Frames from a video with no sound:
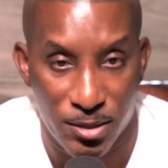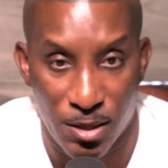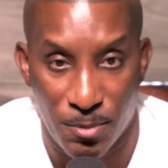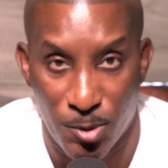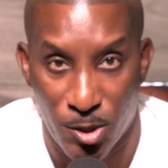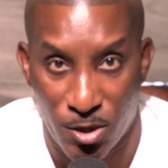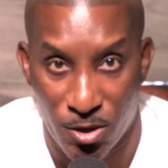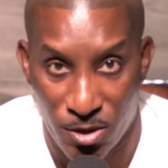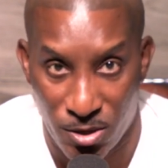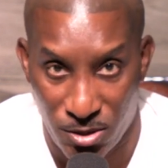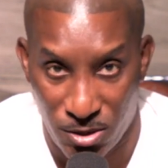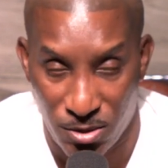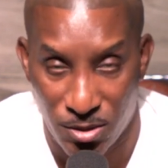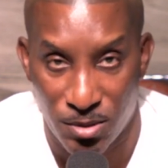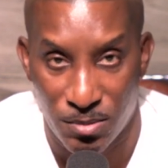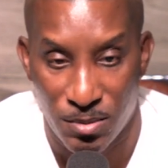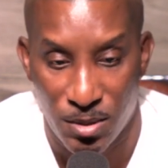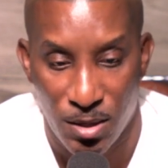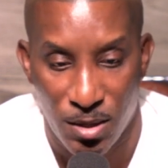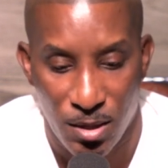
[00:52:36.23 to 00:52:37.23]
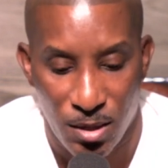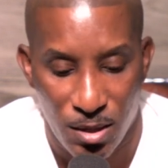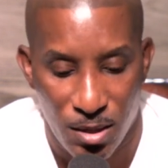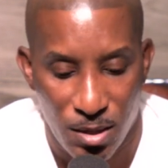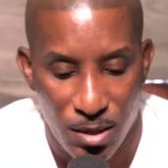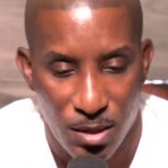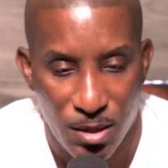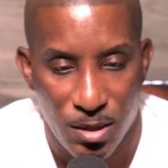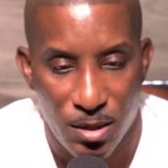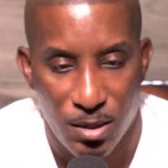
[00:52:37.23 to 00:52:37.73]
I'm going to encourage you to,
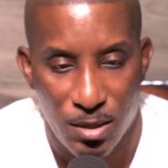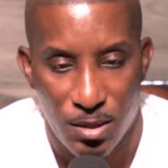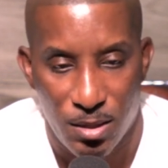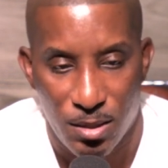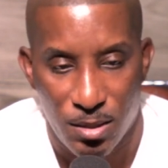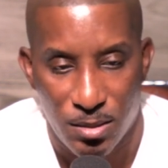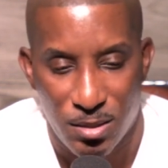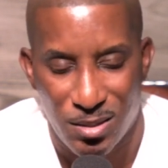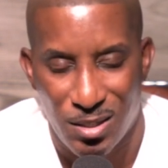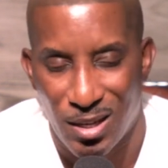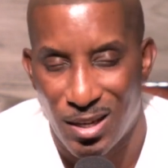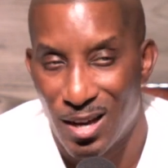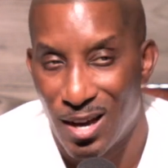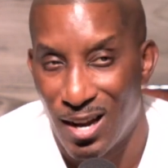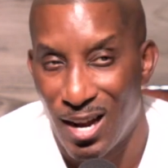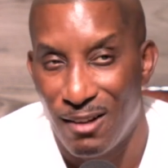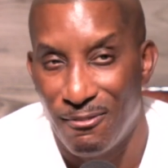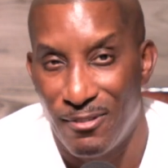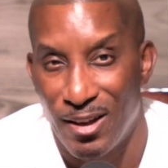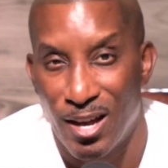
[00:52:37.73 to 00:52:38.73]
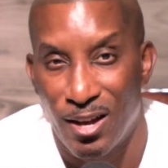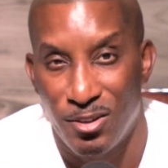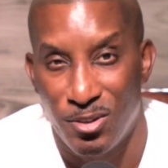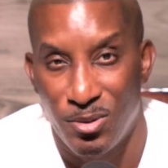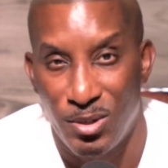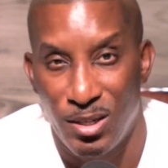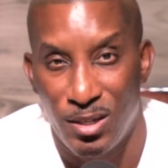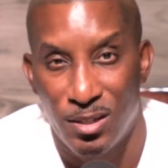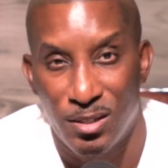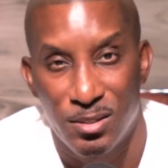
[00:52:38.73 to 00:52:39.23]
to say, God, I value
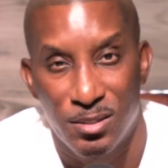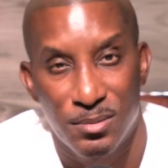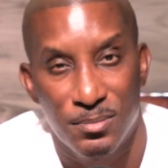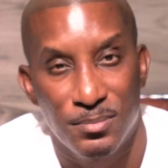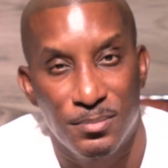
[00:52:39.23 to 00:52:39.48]
this.